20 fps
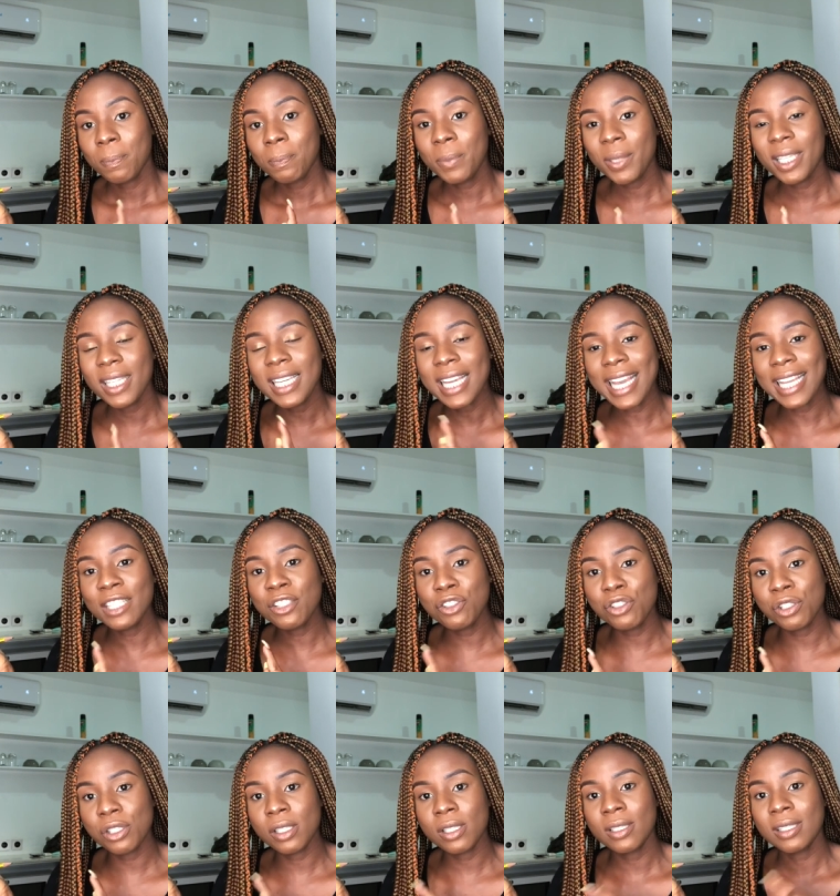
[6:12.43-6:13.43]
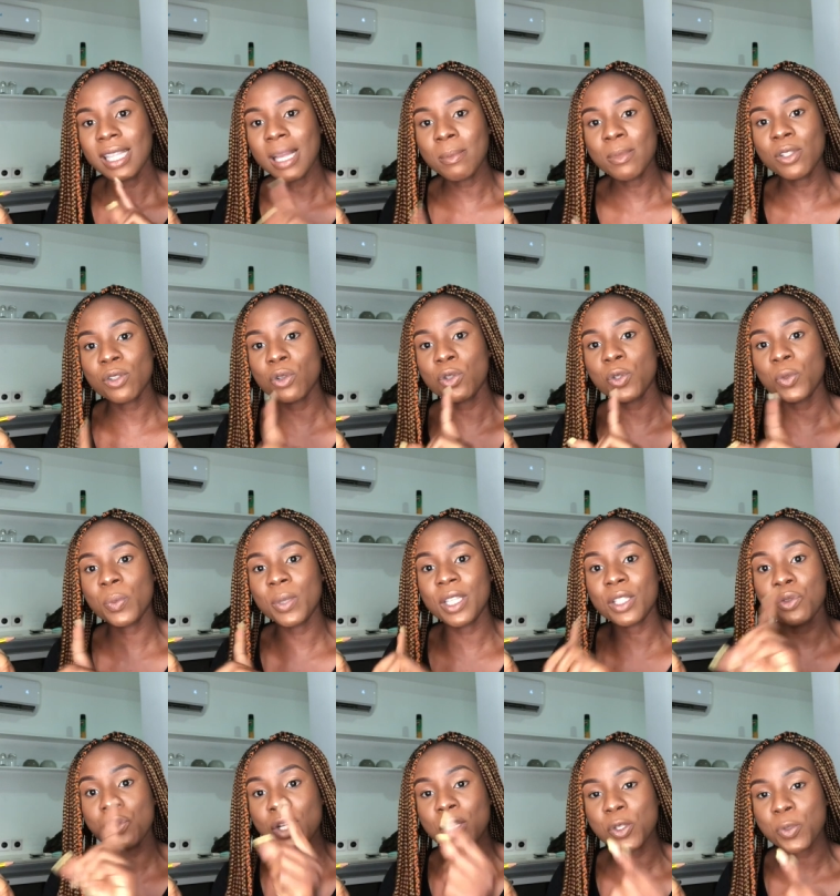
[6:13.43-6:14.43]
PNG, That is going to be a
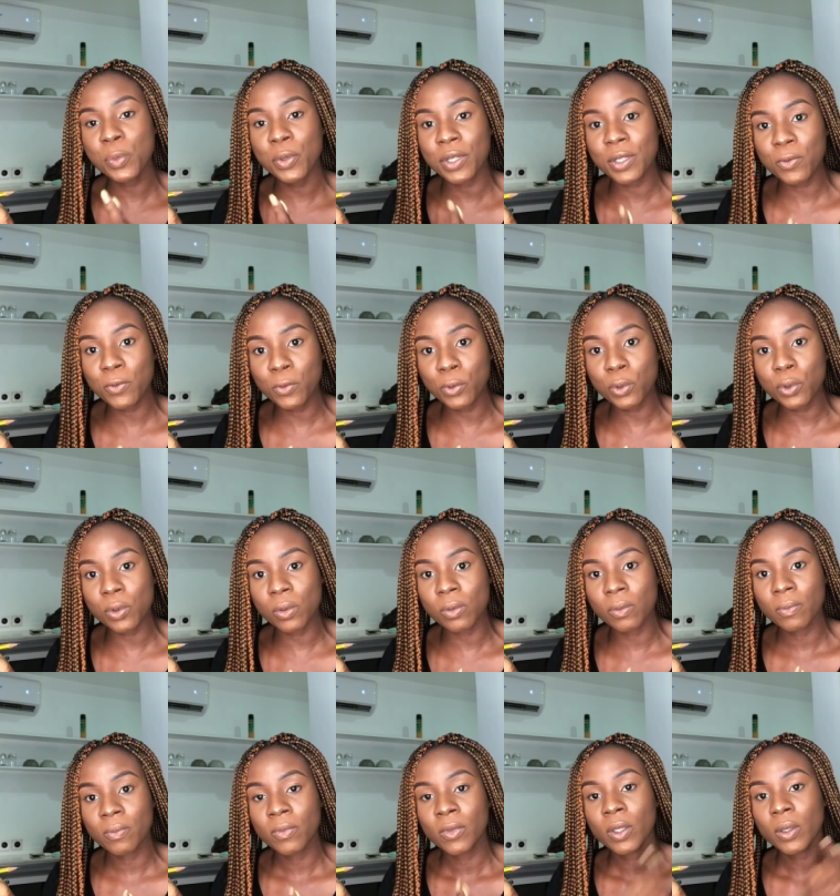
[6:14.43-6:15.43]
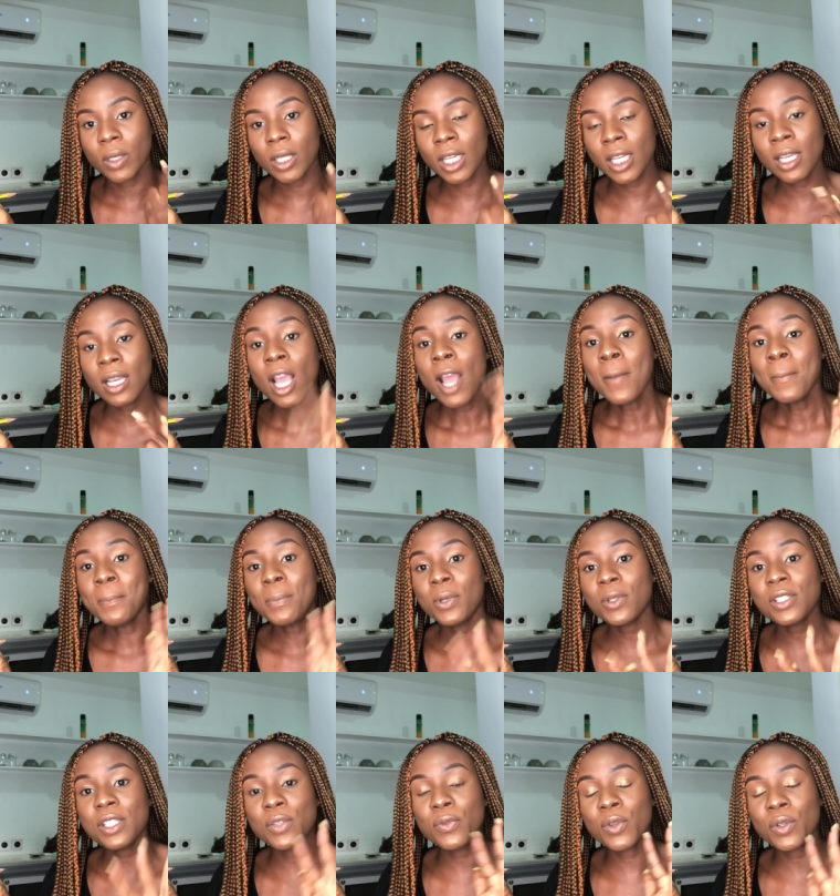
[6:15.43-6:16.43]
transparent photo, okay?
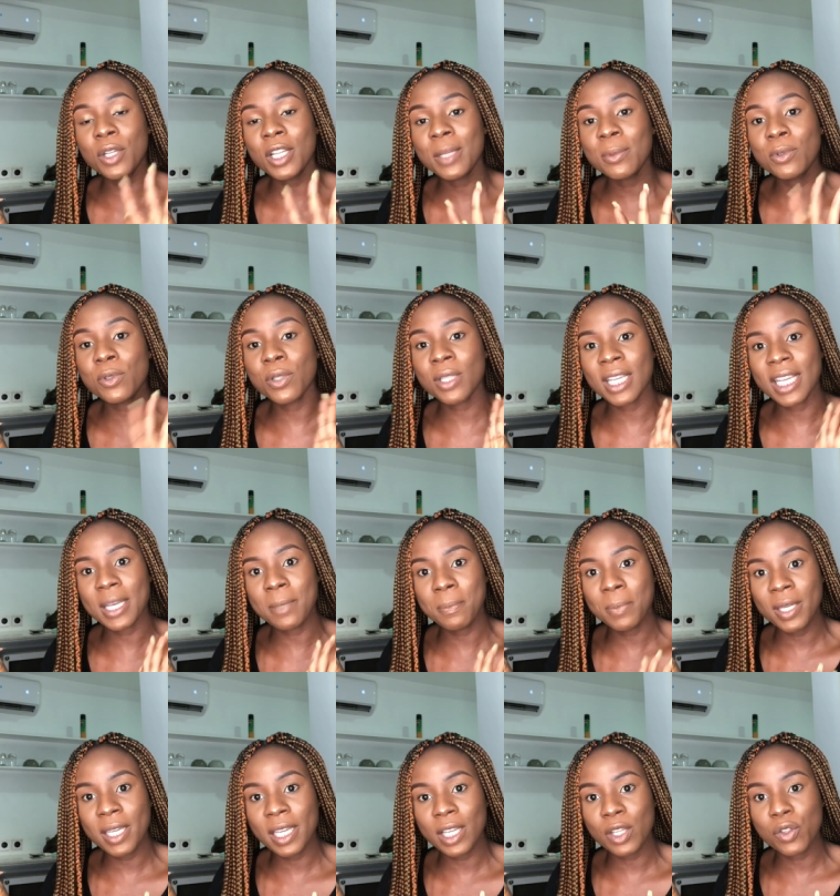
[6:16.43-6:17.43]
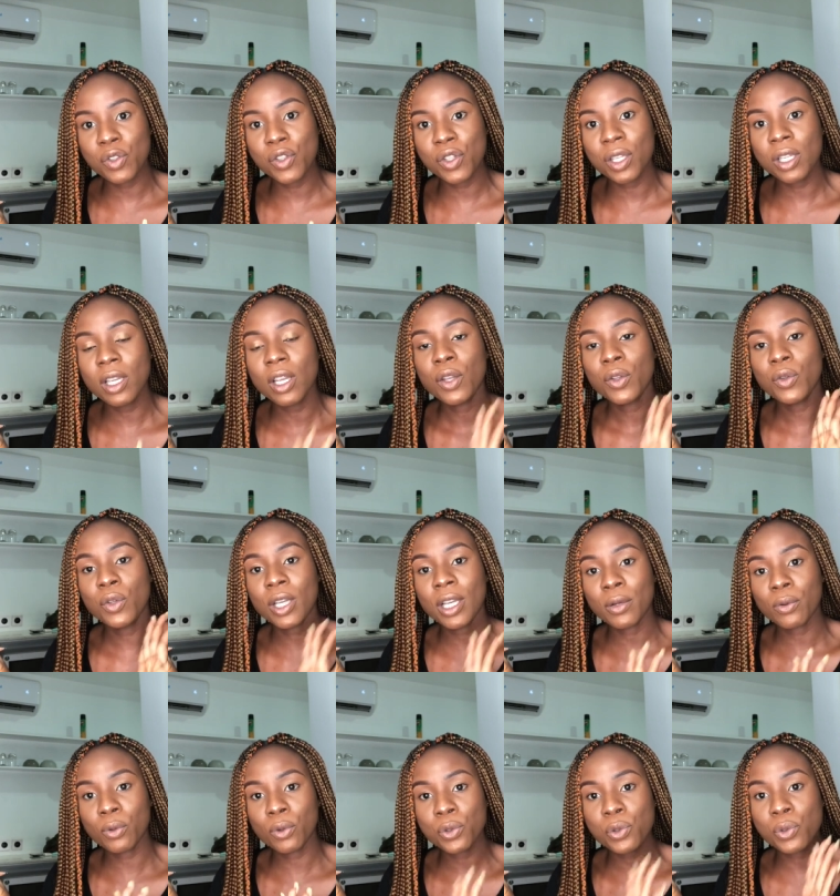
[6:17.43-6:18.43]
But if you're not able to get a PNG, you can
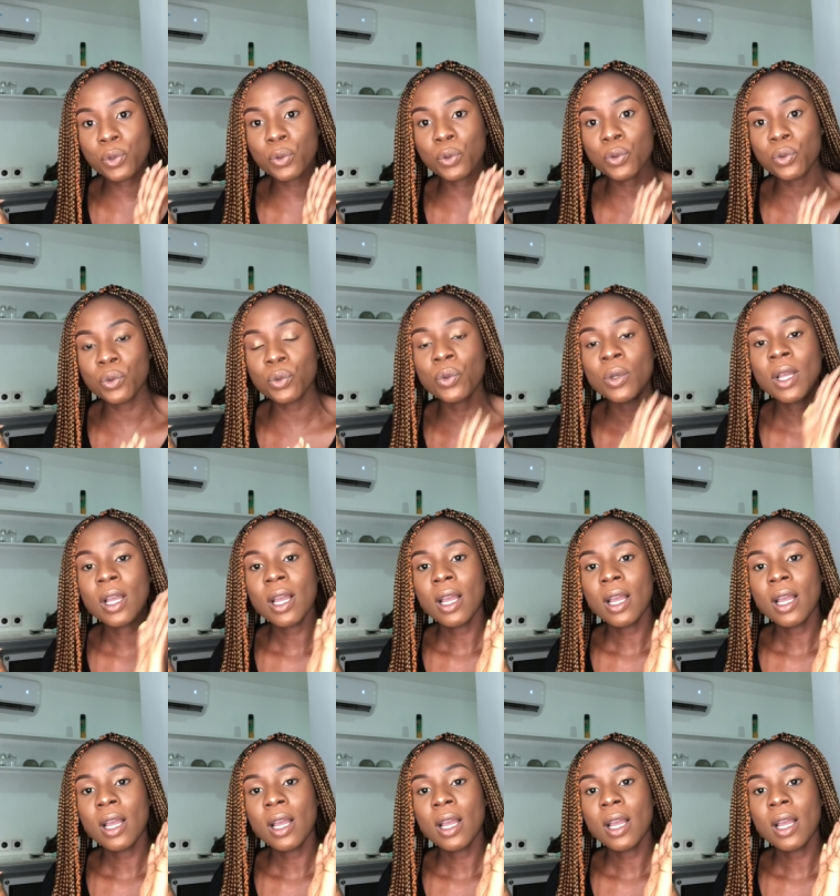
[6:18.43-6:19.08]
also do